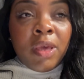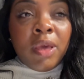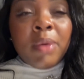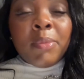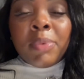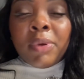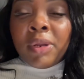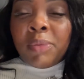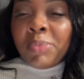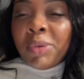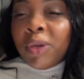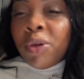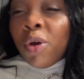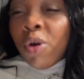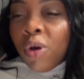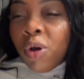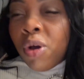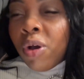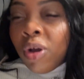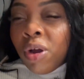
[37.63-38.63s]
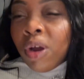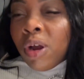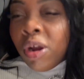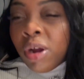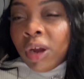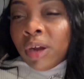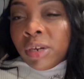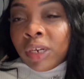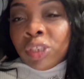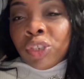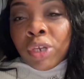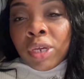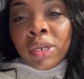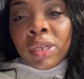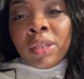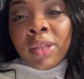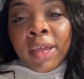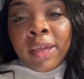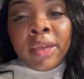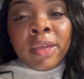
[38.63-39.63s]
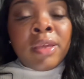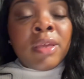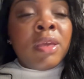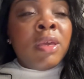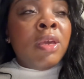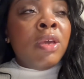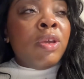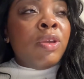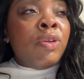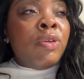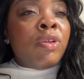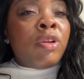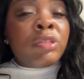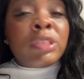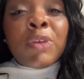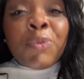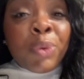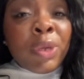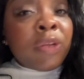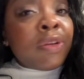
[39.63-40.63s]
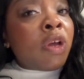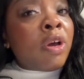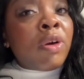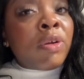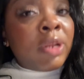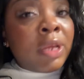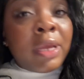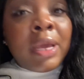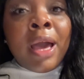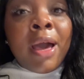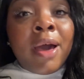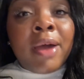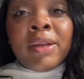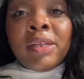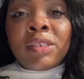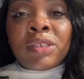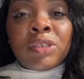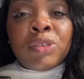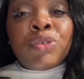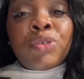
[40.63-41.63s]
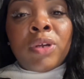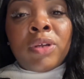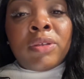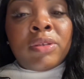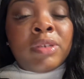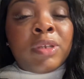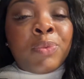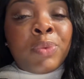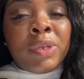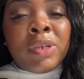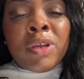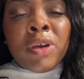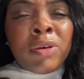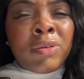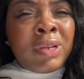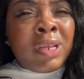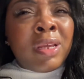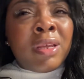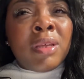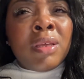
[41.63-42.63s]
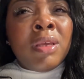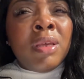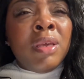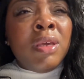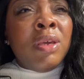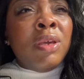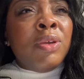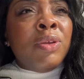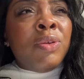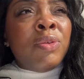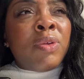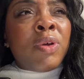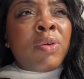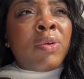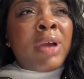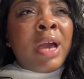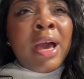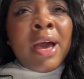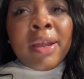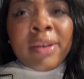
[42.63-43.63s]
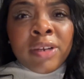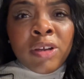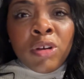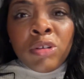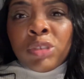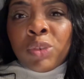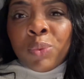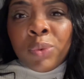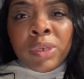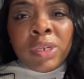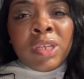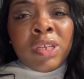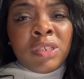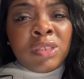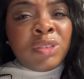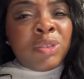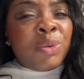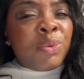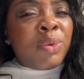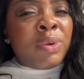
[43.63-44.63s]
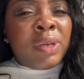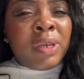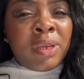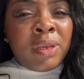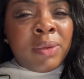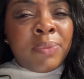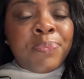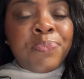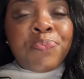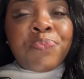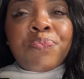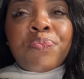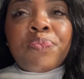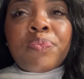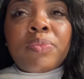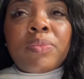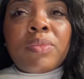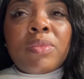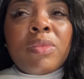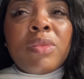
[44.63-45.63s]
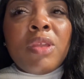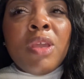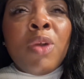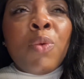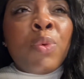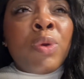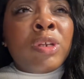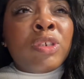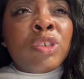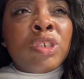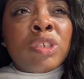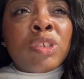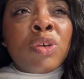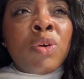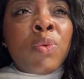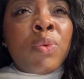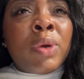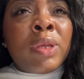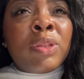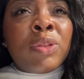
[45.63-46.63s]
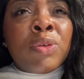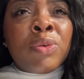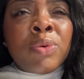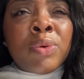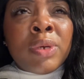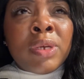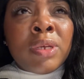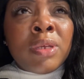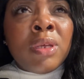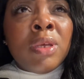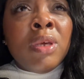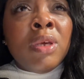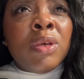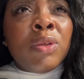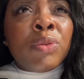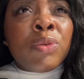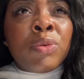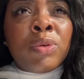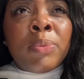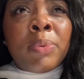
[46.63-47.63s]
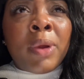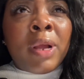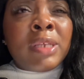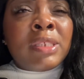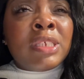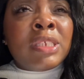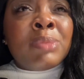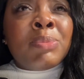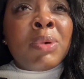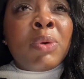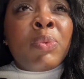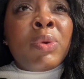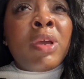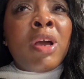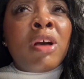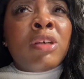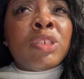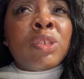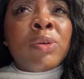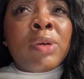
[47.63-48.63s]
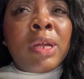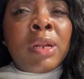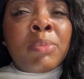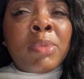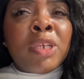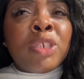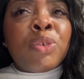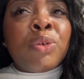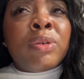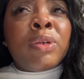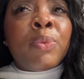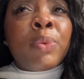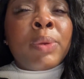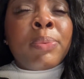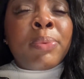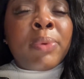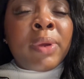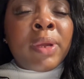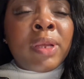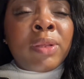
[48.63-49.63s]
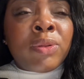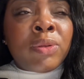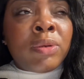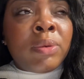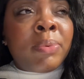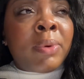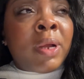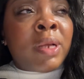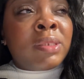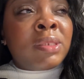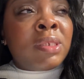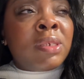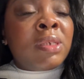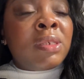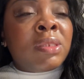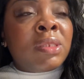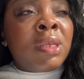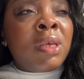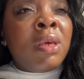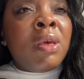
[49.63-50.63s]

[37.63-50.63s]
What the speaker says: But it'd be hard to try to, like, you know, say we know that God is controlling it. We know that, you know, God knows what he's doing. And we're just going through it, through the process. But we also got to make sure that we're praying through the process.